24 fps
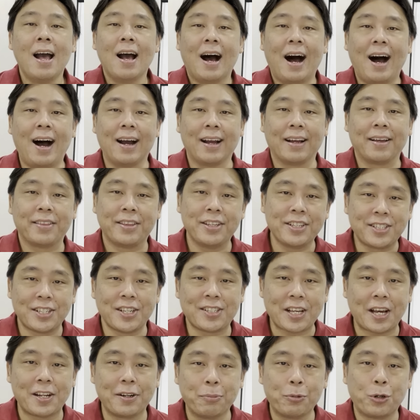Hi, this
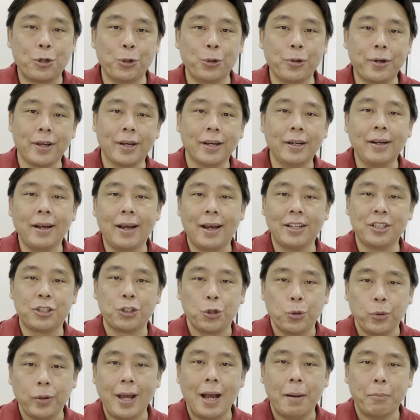is Adam Khoo here, and
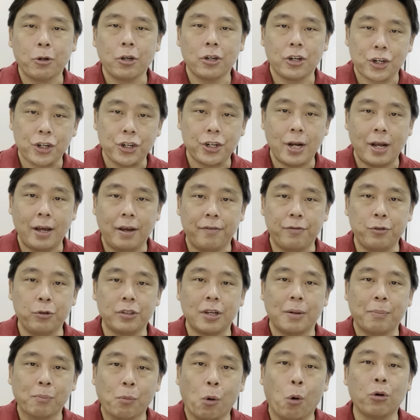today I'm going to share with you
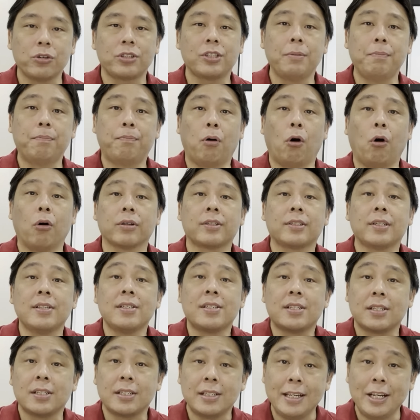the most
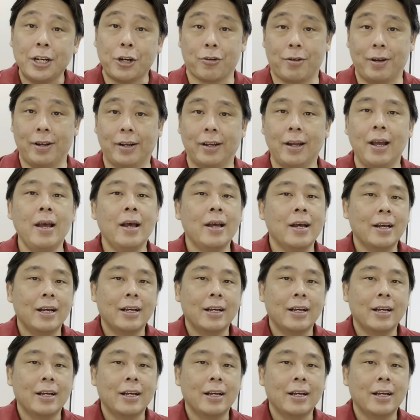important secret